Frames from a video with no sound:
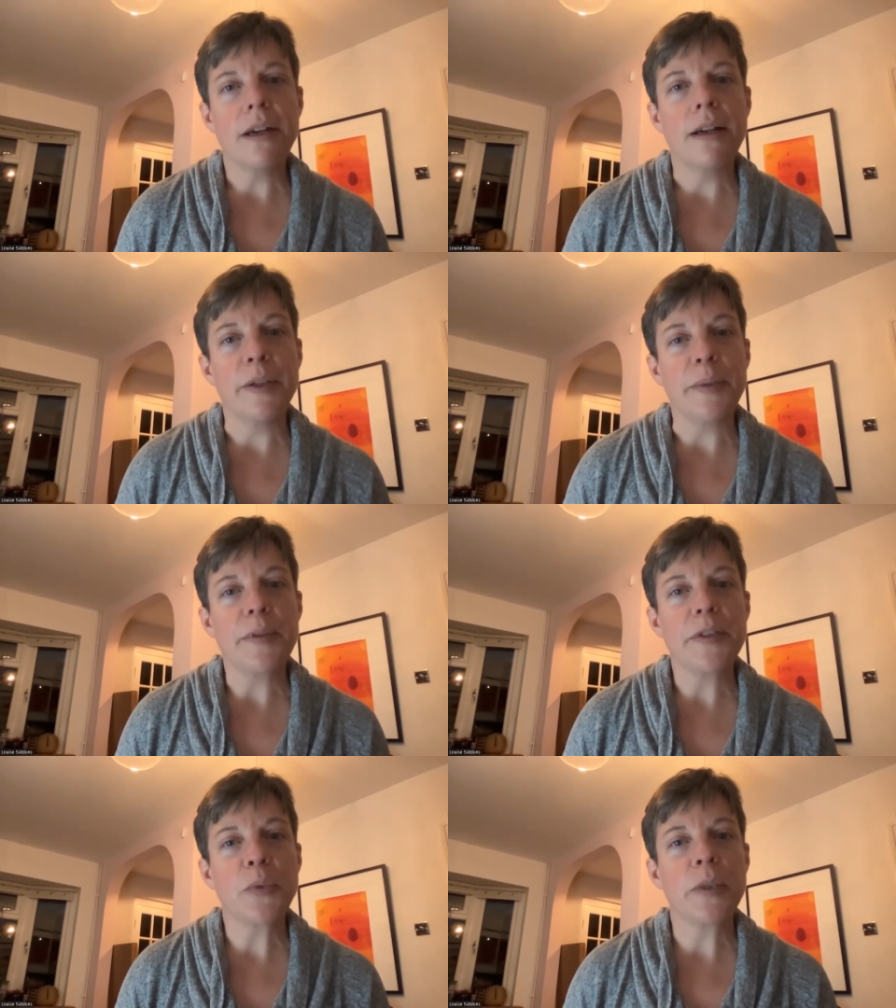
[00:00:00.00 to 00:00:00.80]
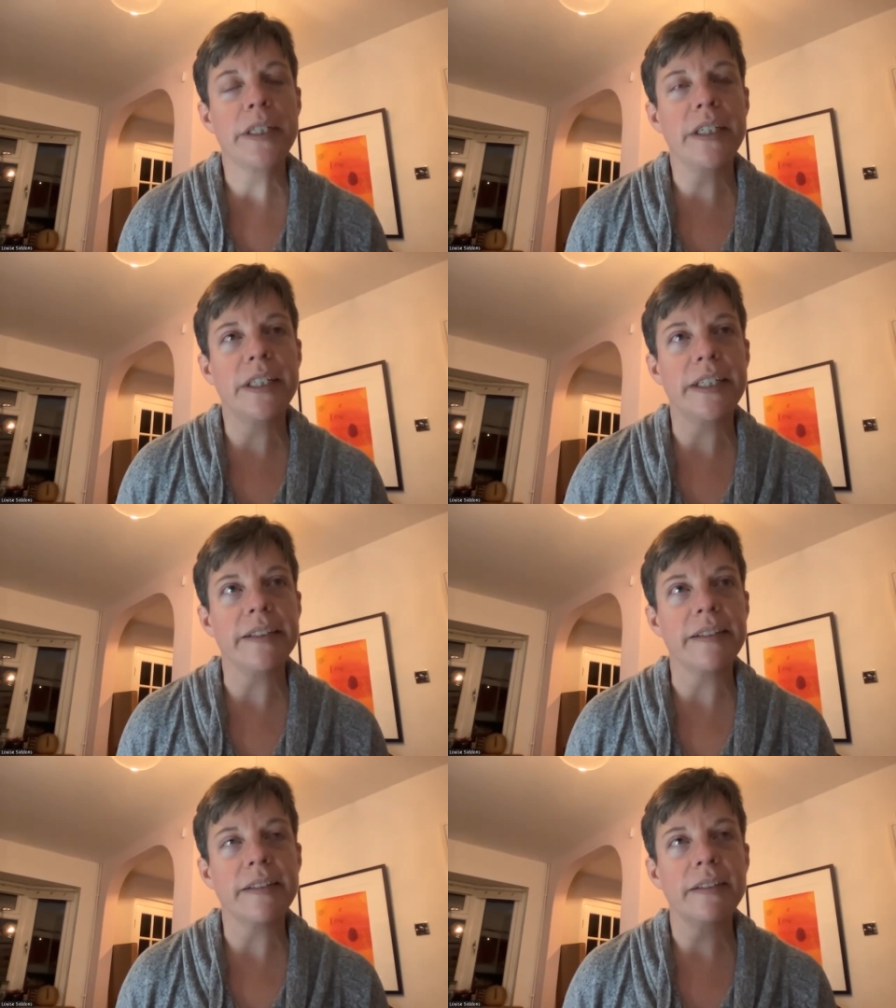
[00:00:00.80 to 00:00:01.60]
Um, so we did a
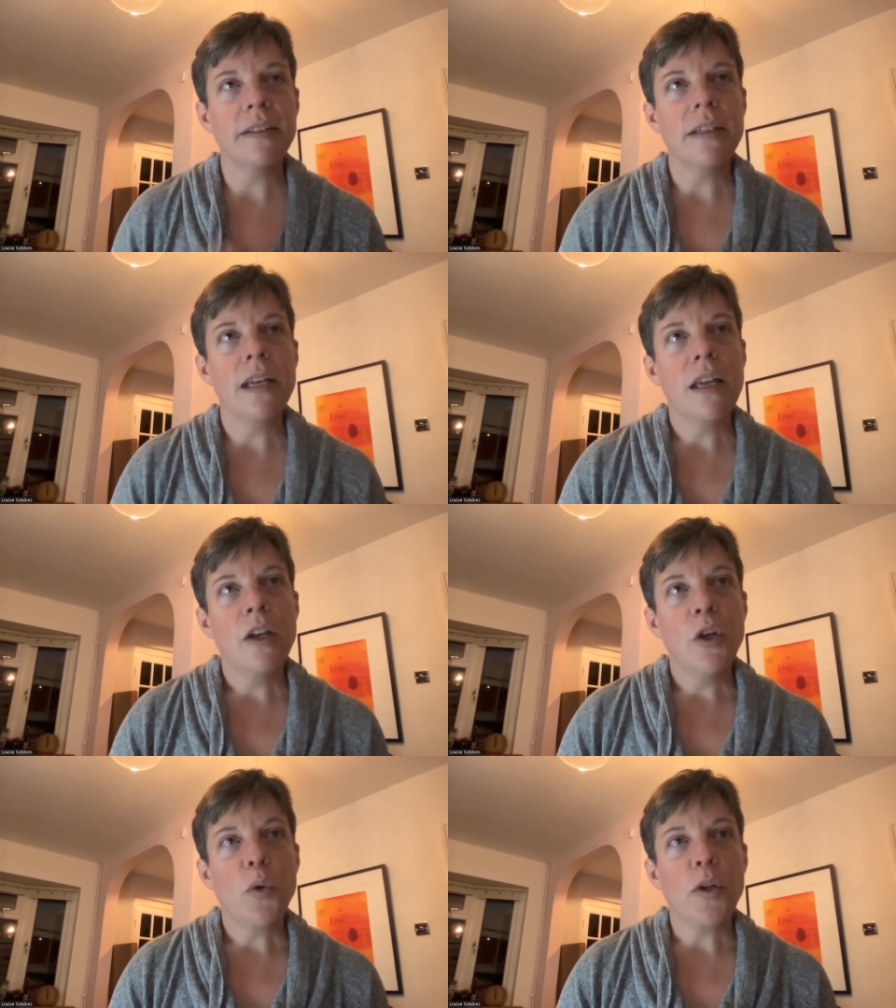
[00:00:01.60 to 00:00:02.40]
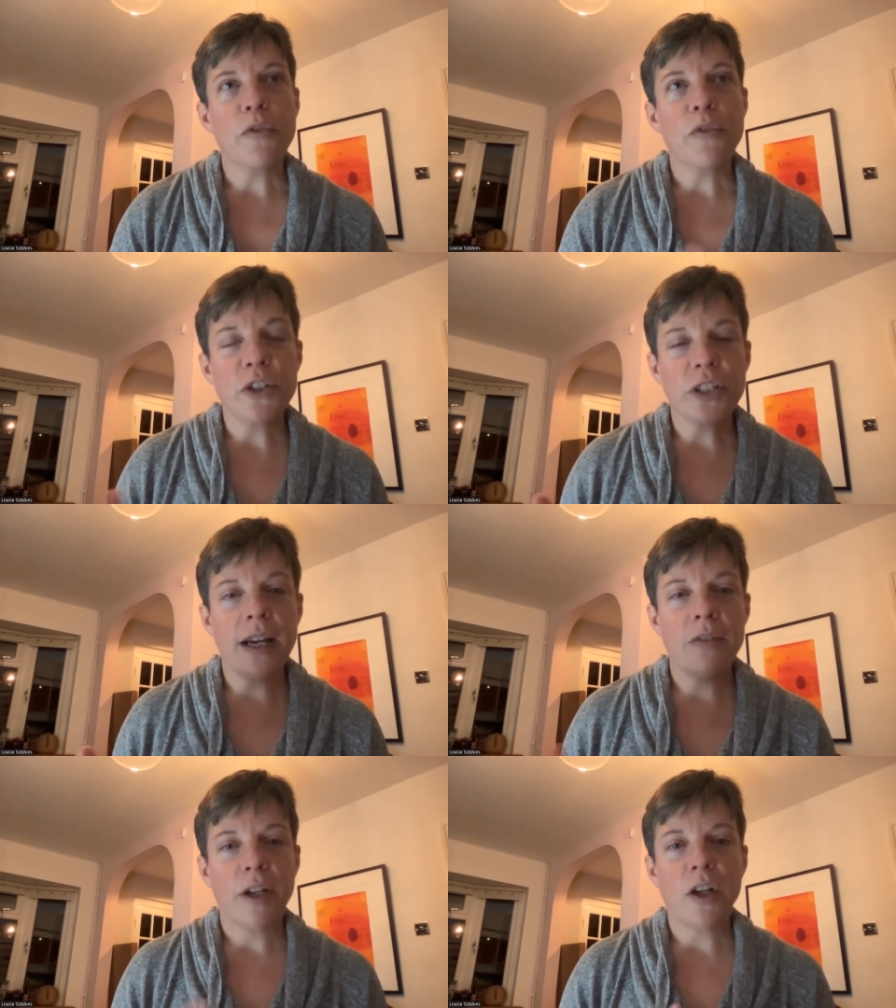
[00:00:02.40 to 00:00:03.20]
dance where the first
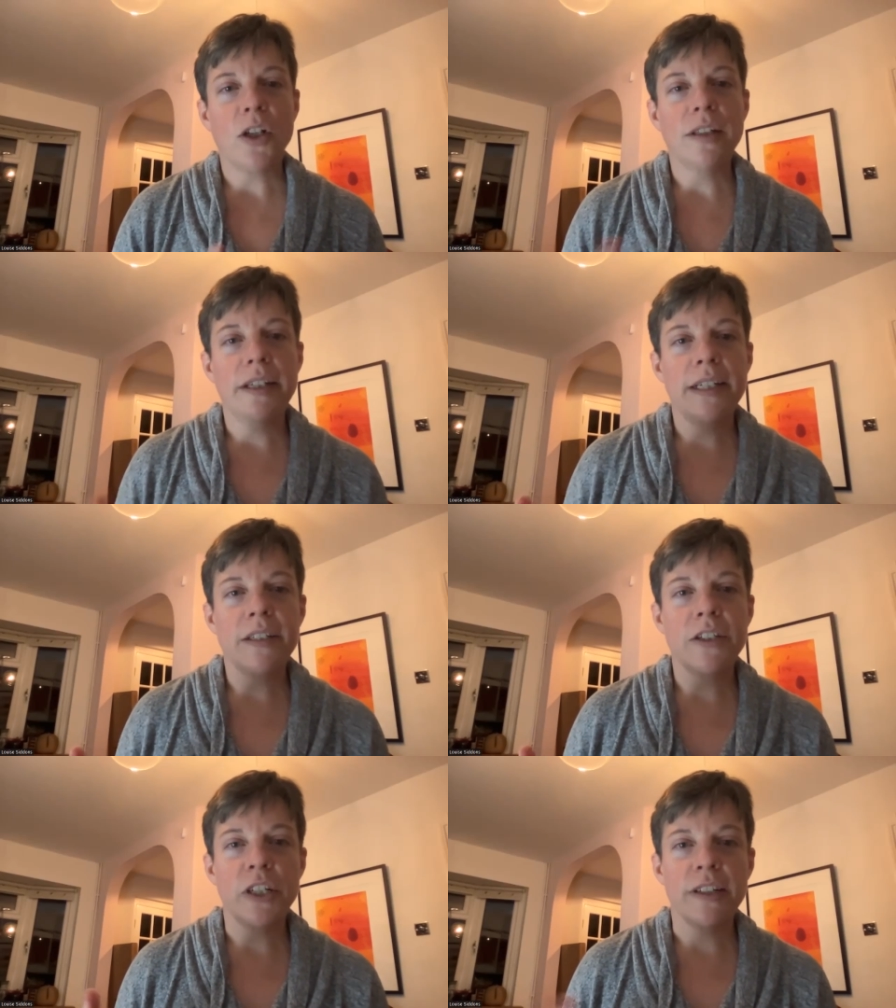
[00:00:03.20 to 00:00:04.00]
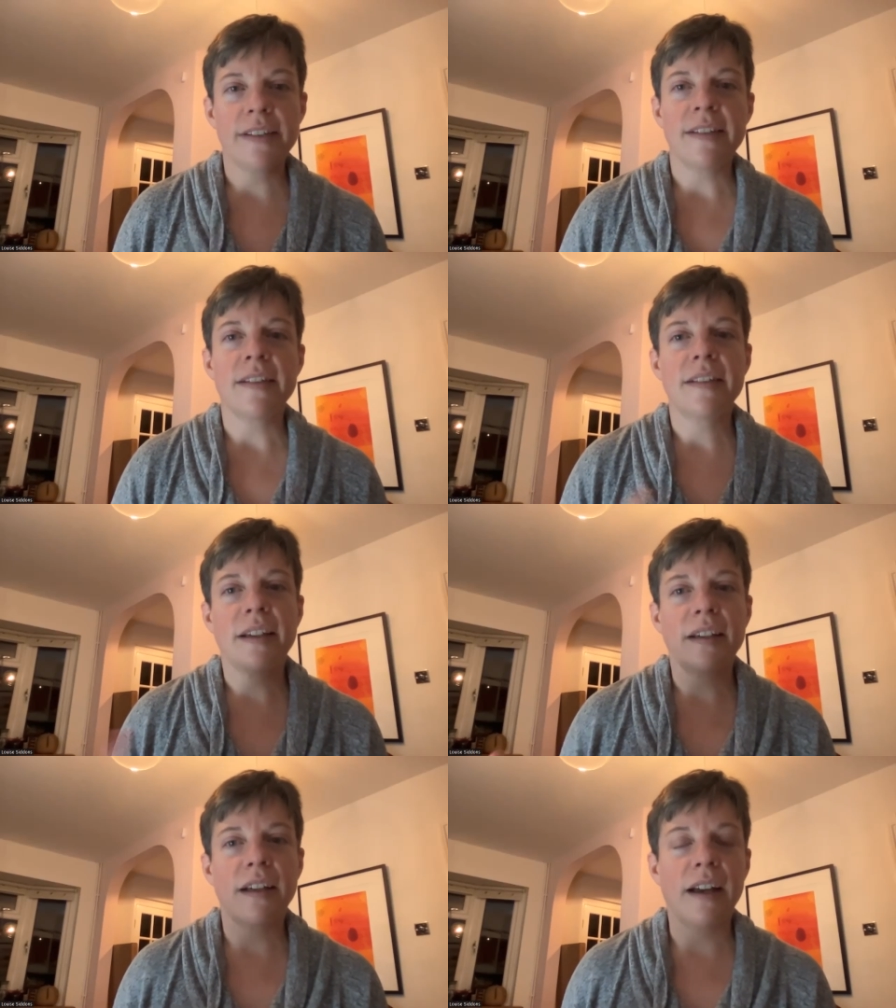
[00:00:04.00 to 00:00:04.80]
half I called ladies and gents, and the
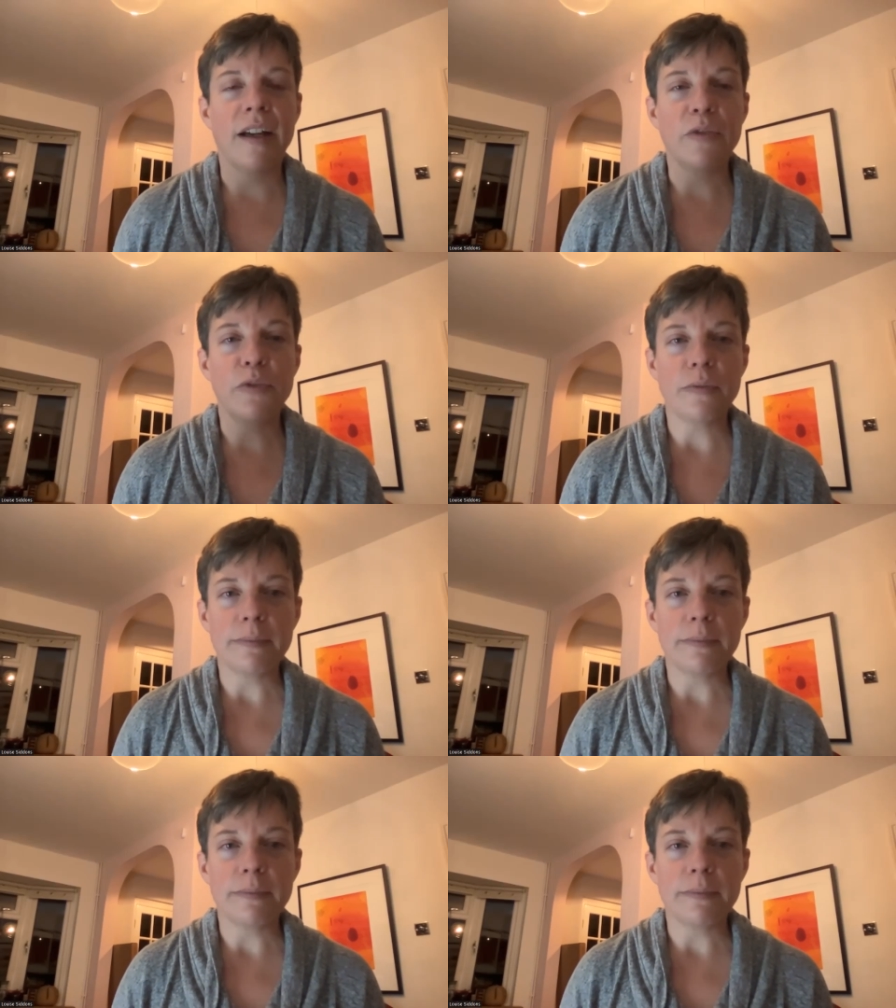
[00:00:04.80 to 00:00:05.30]
second half